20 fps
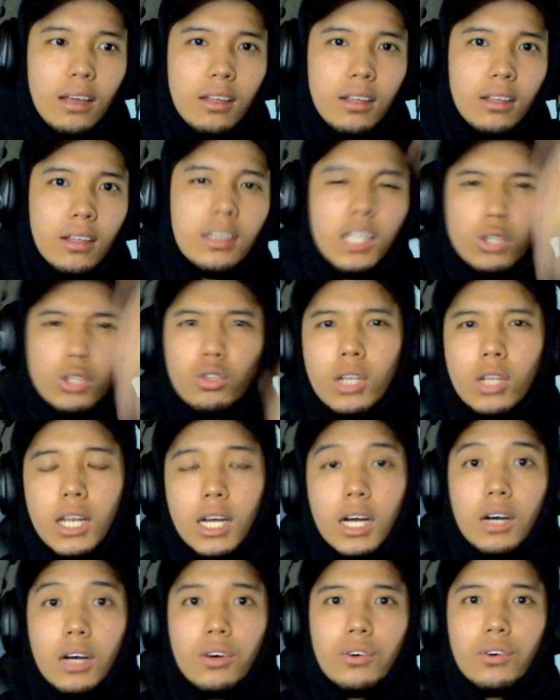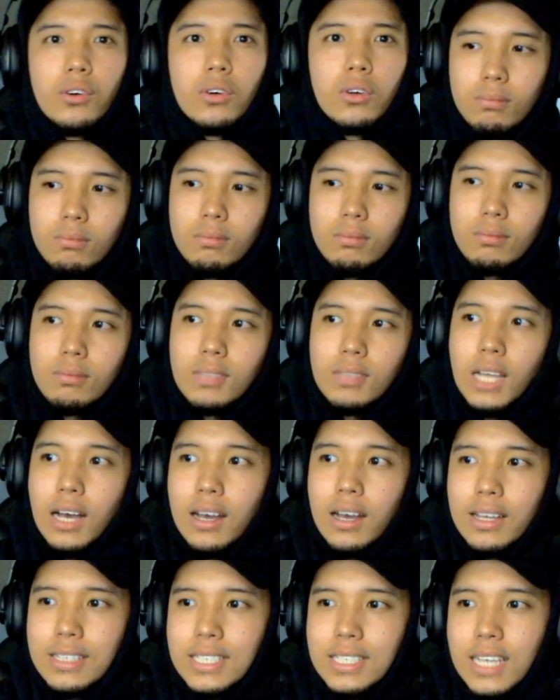dito na lang ako.
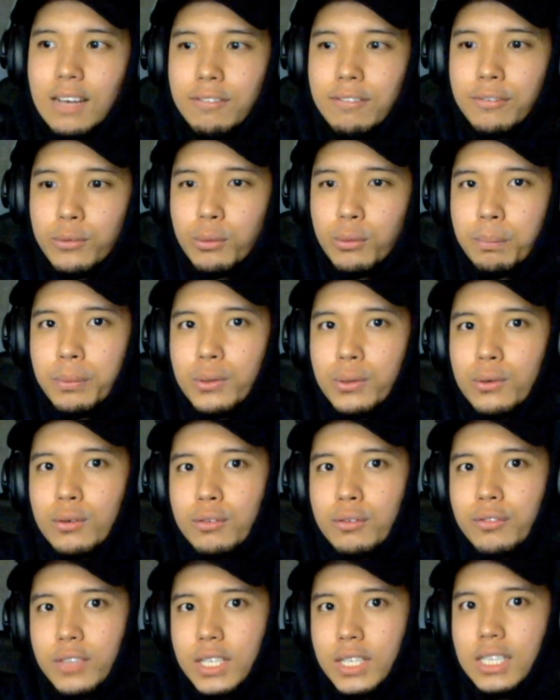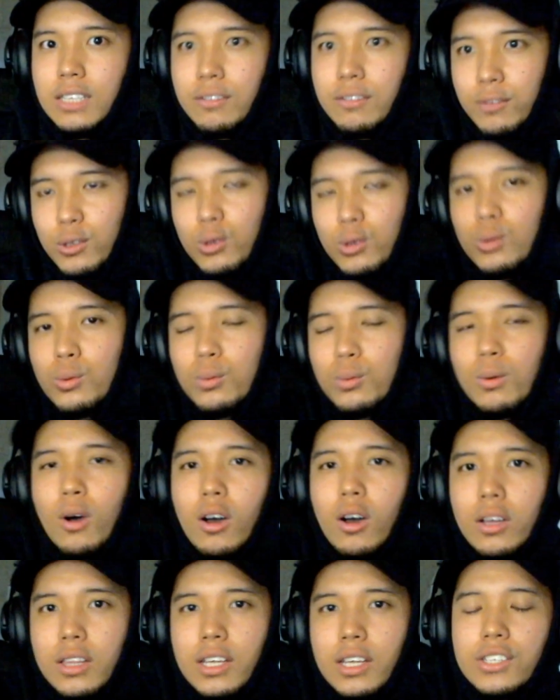Now, it's not foolproof that if you do
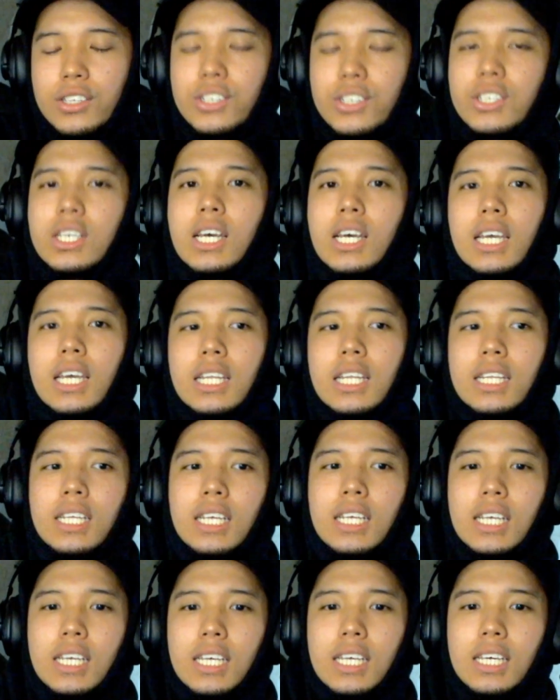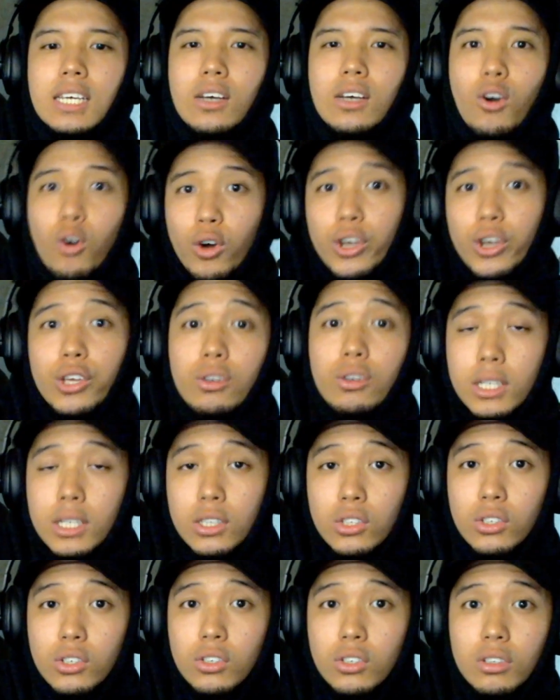walk the other side, okay yung
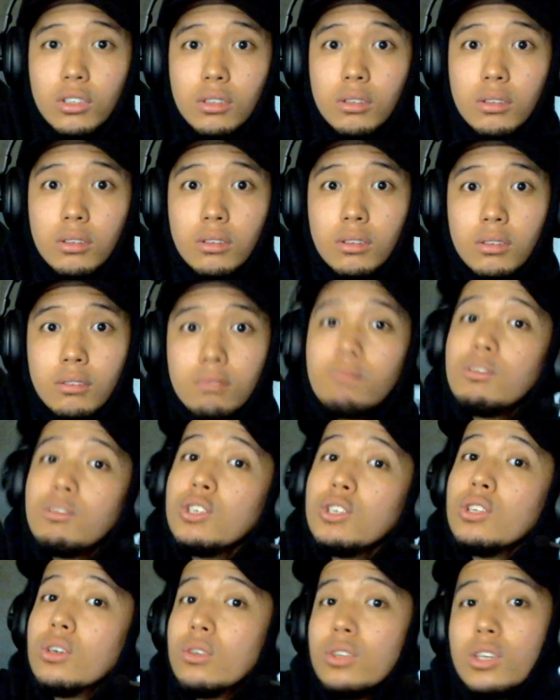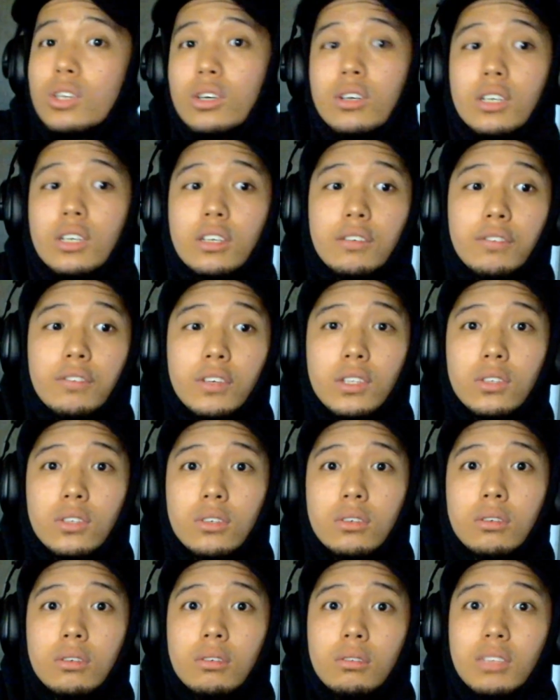nandun. You don't know if
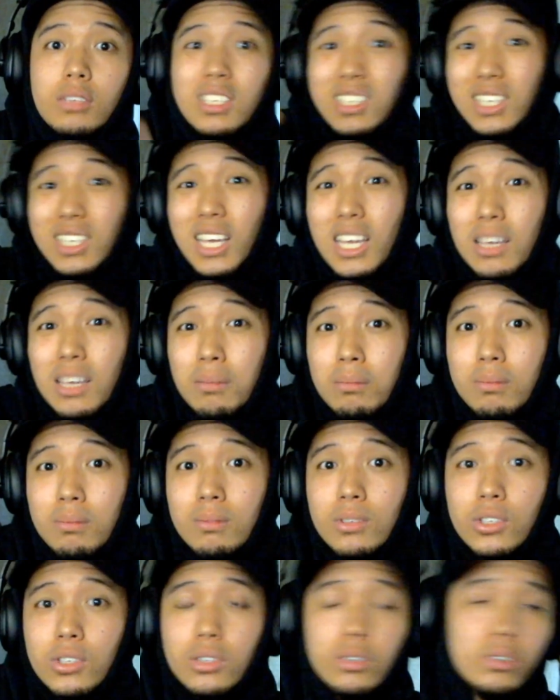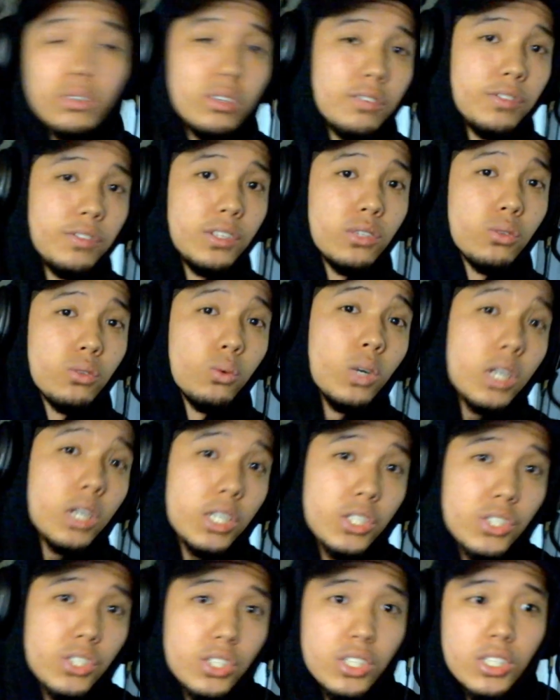it's the same. You don't know if it's
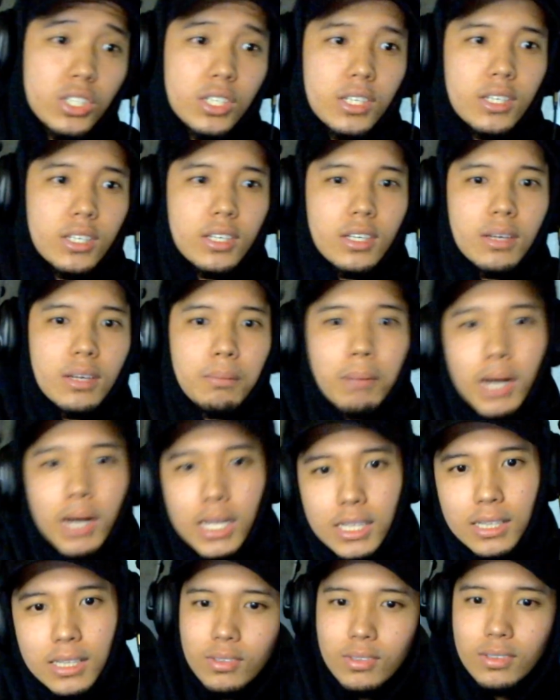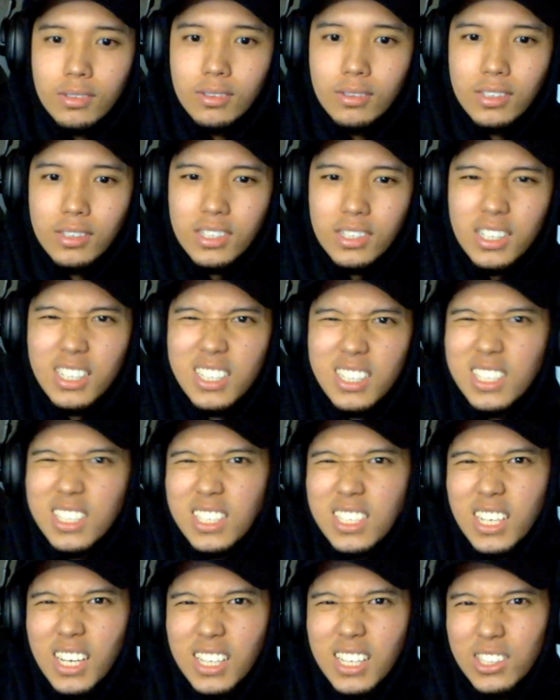worse. But, doesn't it
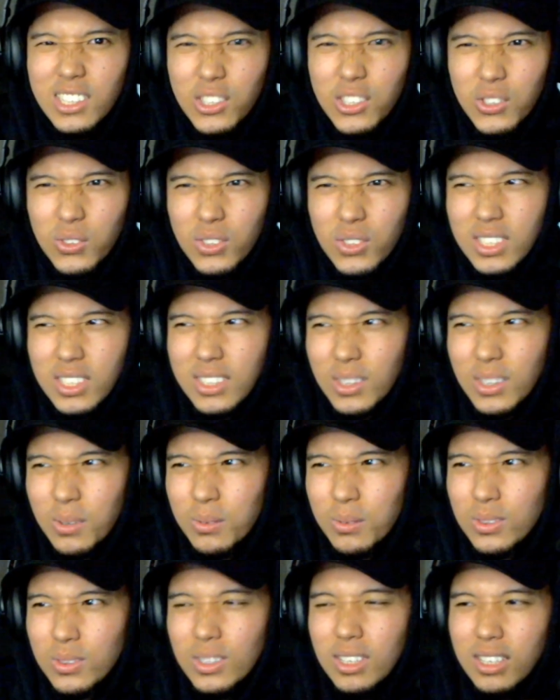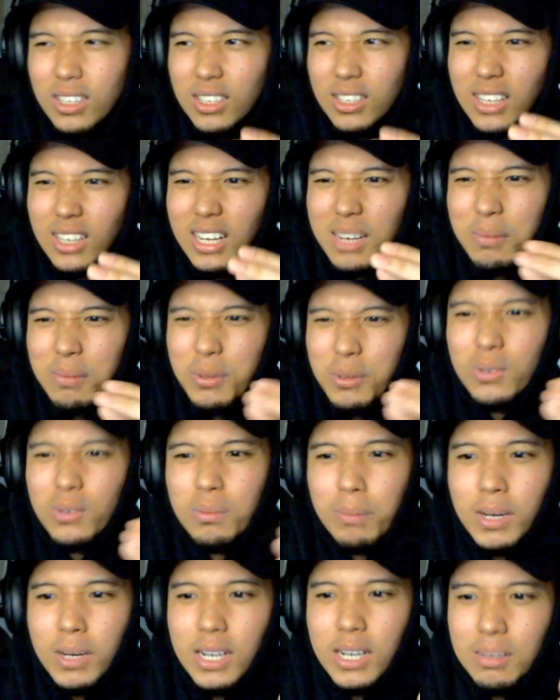suck that you just don't... Alam mo yung
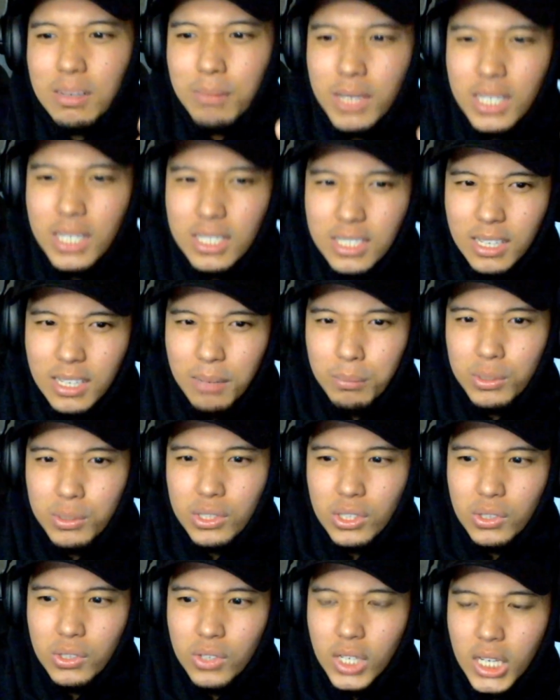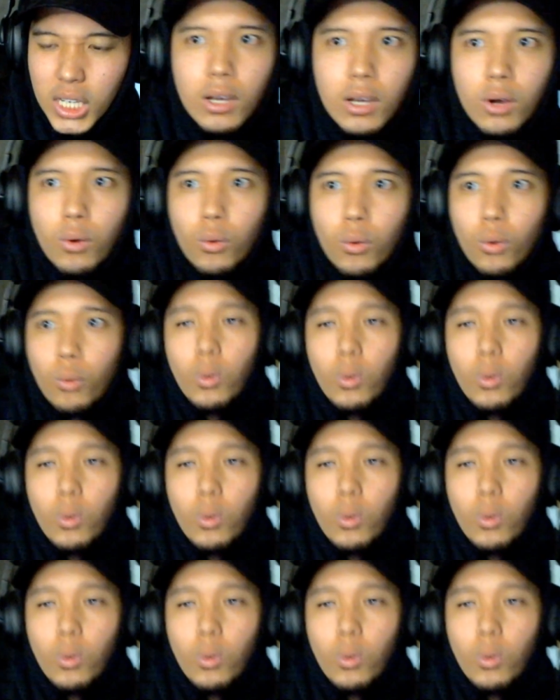parang may nagsabi sa'yo na, Huwag